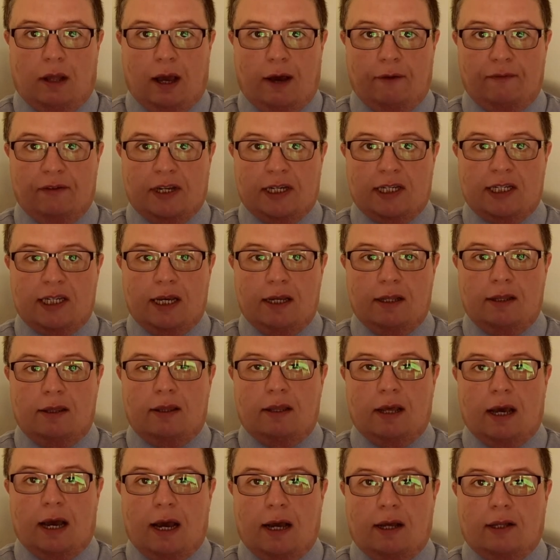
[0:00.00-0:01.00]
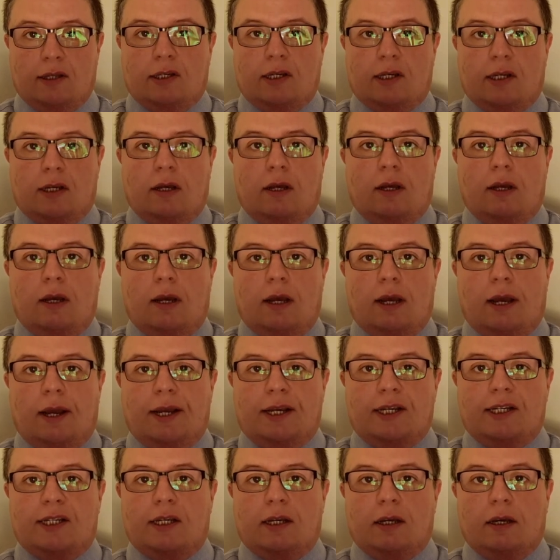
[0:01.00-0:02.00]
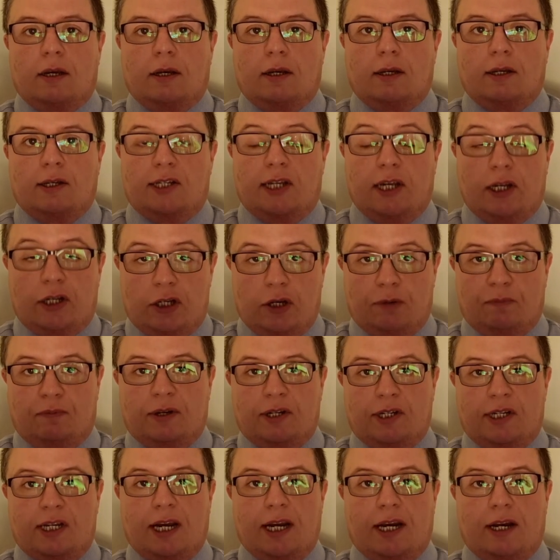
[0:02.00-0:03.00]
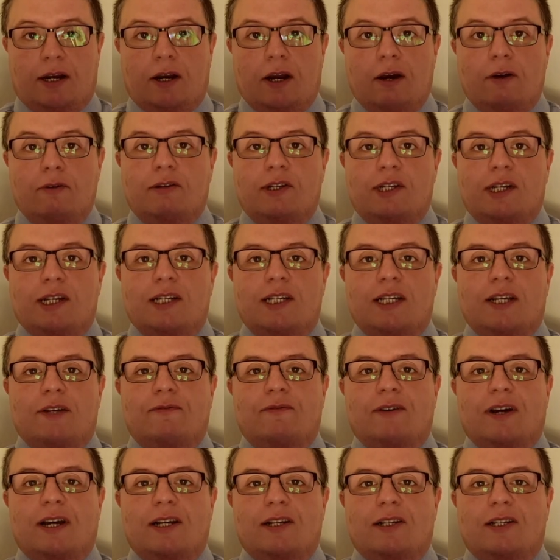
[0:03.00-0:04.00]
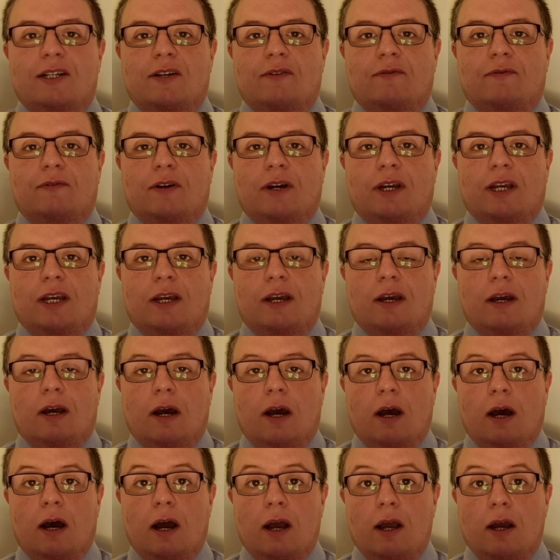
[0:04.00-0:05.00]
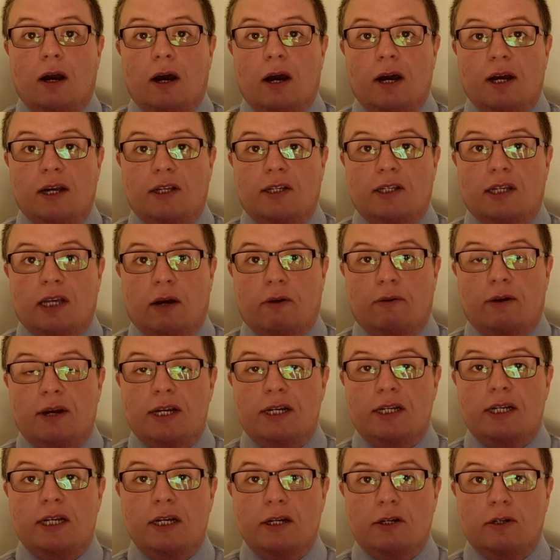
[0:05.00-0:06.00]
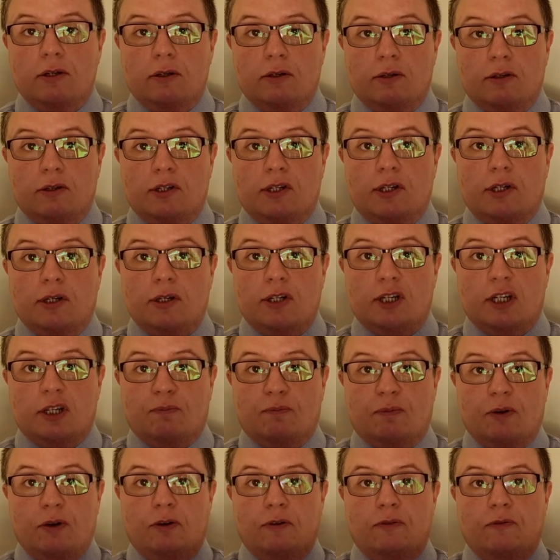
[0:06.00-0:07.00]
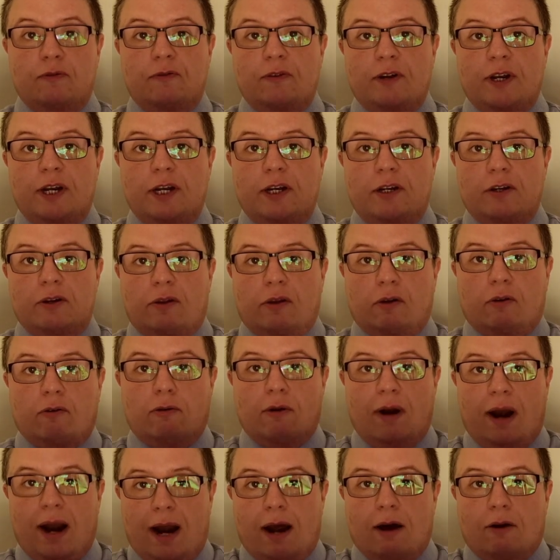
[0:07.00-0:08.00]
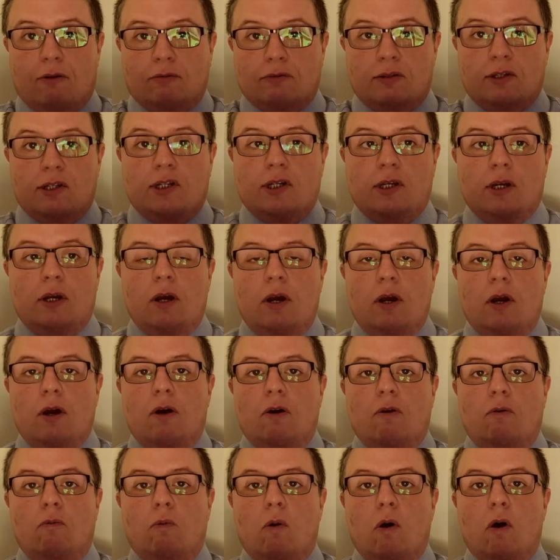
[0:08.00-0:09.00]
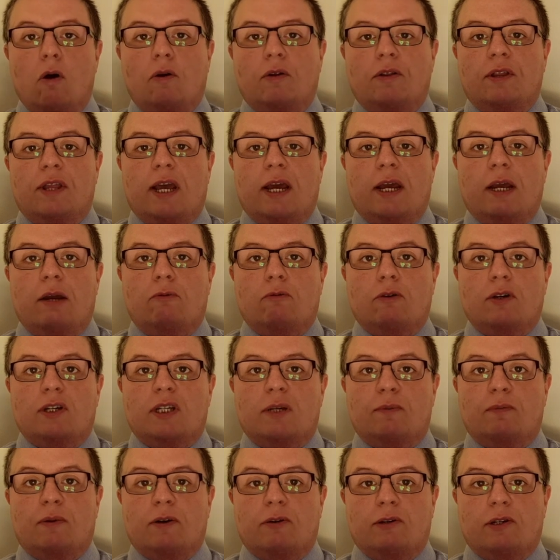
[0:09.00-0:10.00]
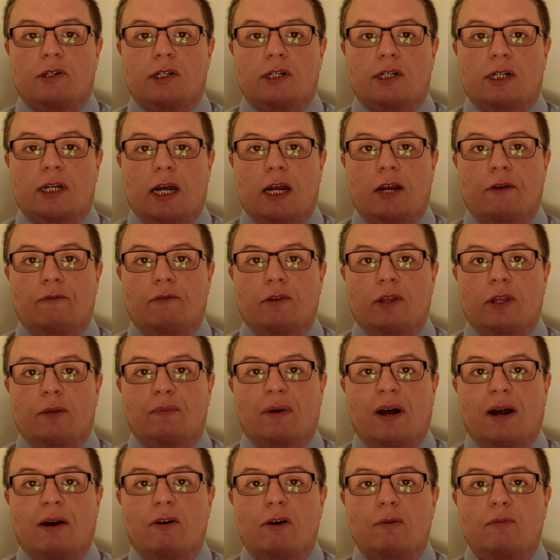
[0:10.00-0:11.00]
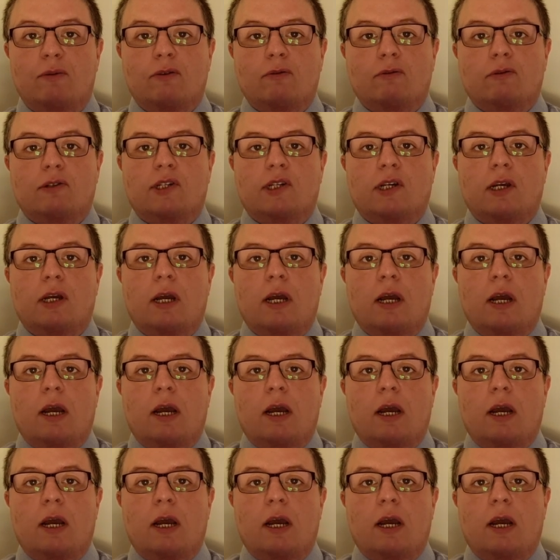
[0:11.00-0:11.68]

Having said that, his sit up and take notice effectively highlights how he didn't spoon feed the crowds what they were supposed to take from the parables